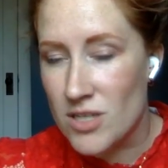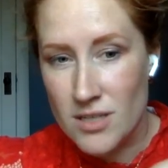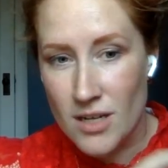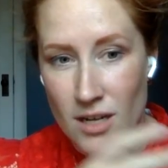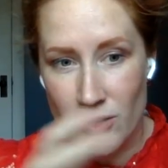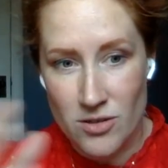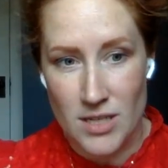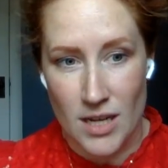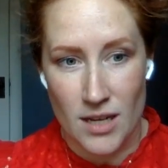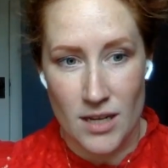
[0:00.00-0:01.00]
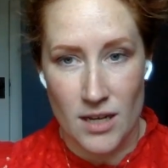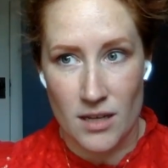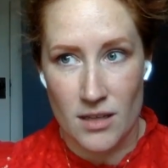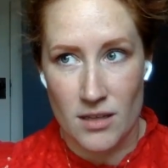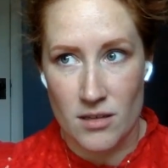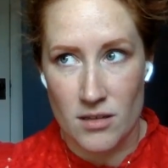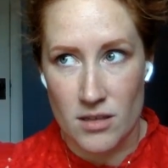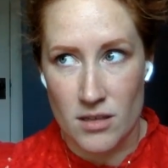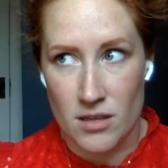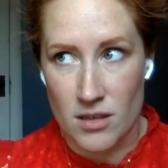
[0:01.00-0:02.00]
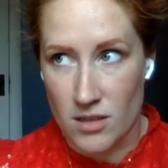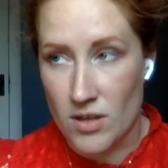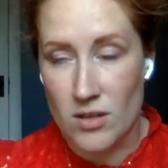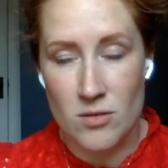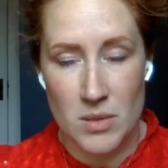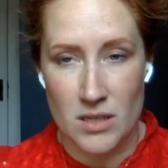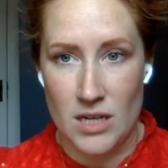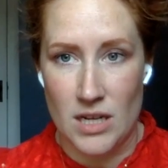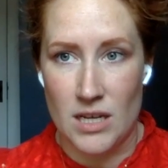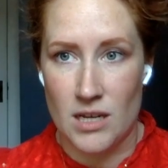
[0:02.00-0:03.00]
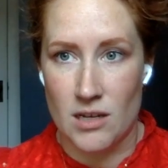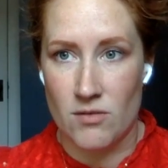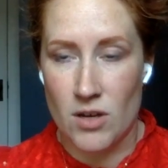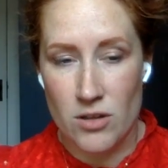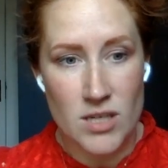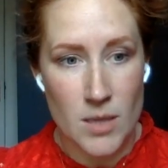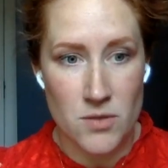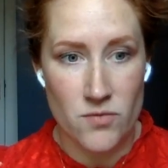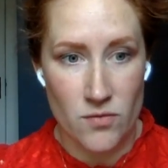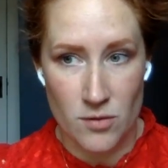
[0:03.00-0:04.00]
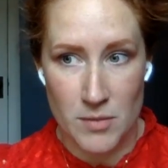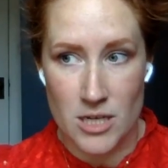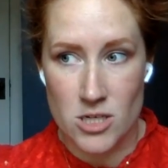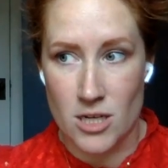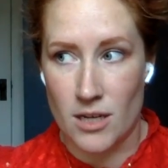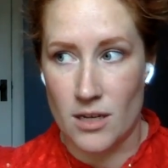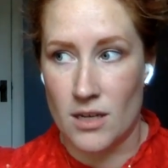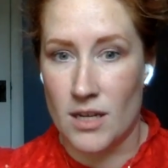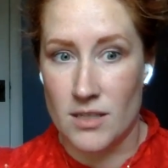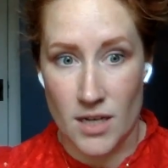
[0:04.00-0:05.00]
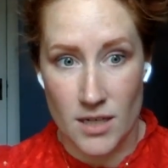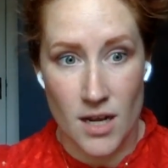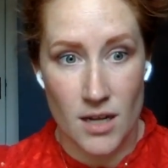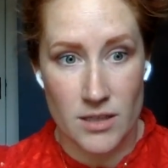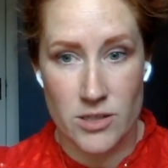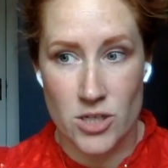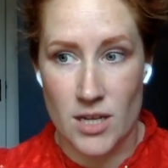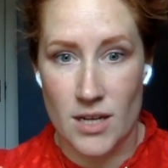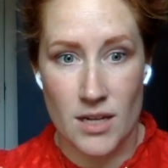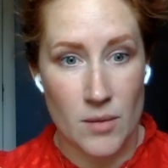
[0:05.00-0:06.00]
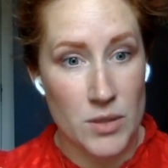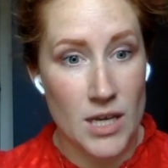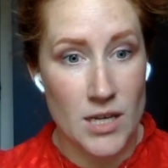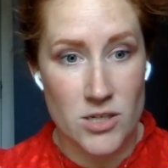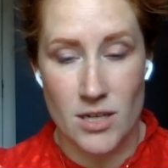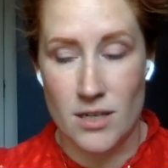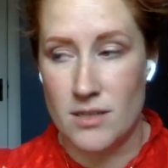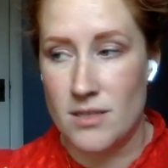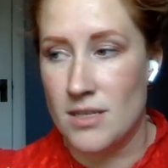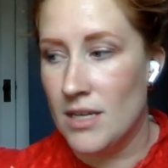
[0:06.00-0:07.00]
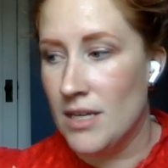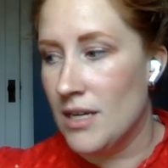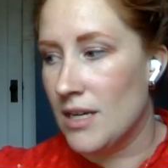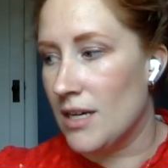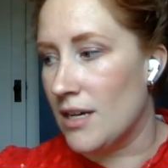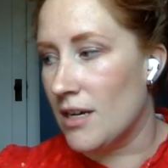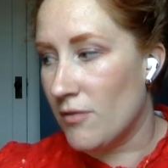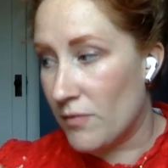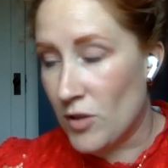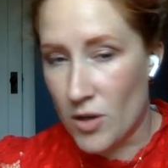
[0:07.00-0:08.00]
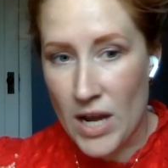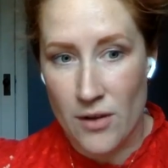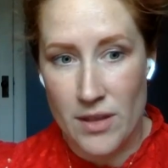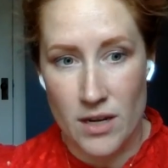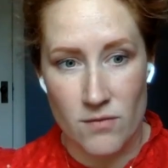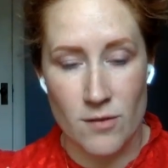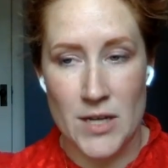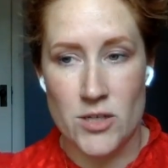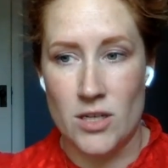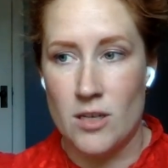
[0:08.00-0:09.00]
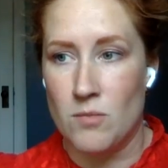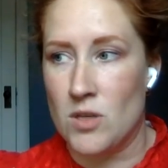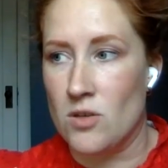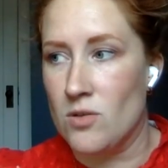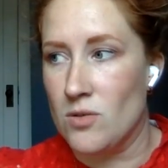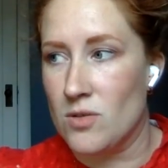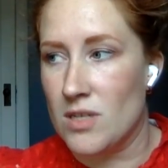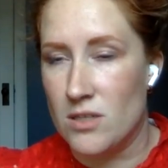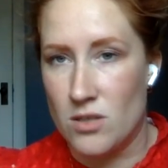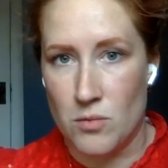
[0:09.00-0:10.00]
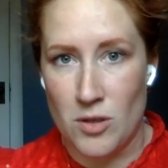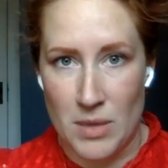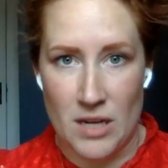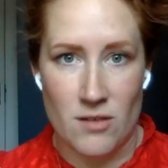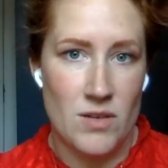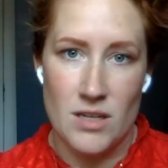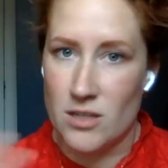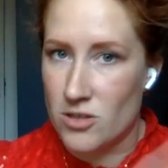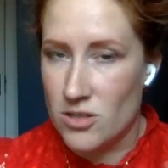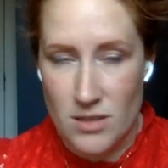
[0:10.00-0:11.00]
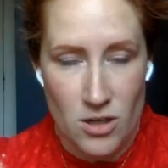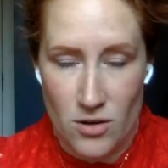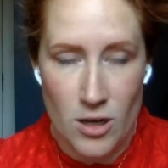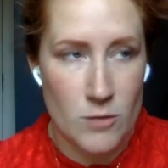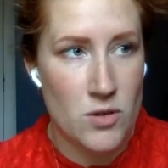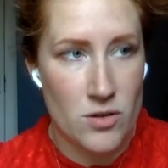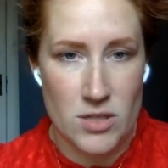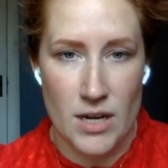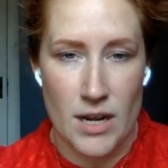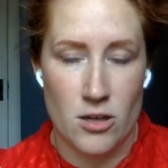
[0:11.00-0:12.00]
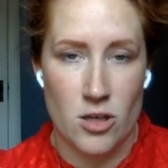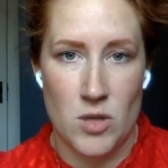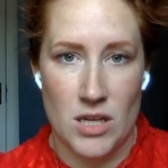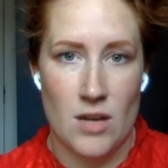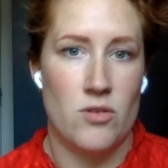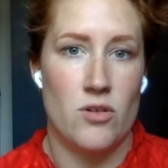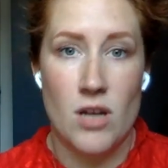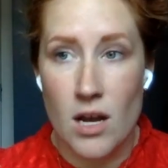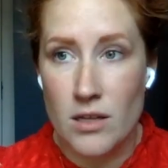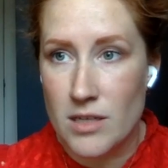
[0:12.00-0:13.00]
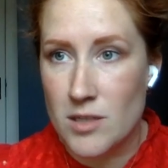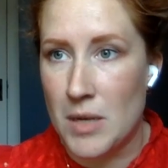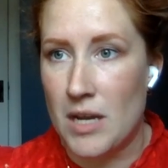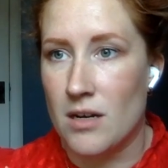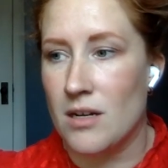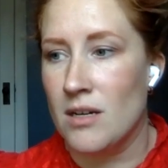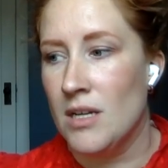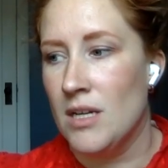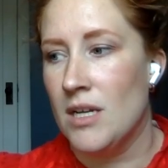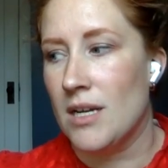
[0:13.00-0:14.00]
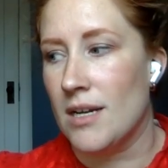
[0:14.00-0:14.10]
Just understanding the availability of other types of information and technology and applications, of how that information can be used, is the real benefit. It just helps you understand how to communicate with your colleagues better,